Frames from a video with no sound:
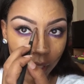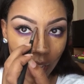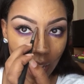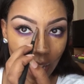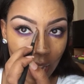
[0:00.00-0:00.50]
the
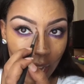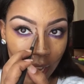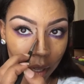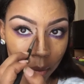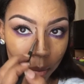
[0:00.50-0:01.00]

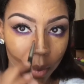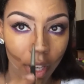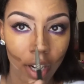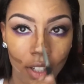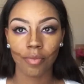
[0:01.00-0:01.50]

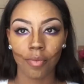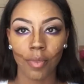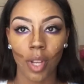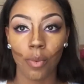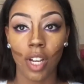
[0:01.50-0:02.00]
eyebrow.
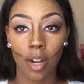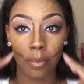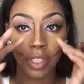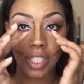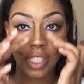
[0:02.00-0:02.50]
We're gonna
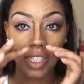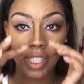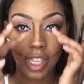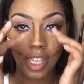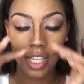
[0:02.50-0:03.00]
blend this
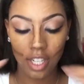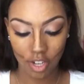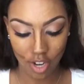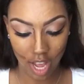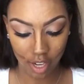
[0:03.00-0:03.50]
in and
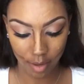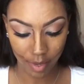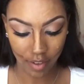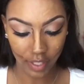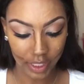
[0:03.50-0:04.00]
you're not gonna
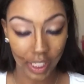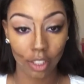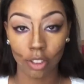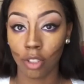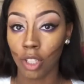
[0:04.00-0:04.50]
be able to
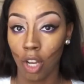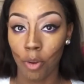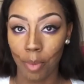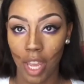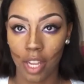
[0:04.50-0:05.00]
tell, so
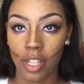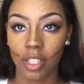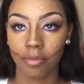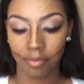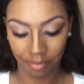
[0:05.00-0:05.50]
don't panic.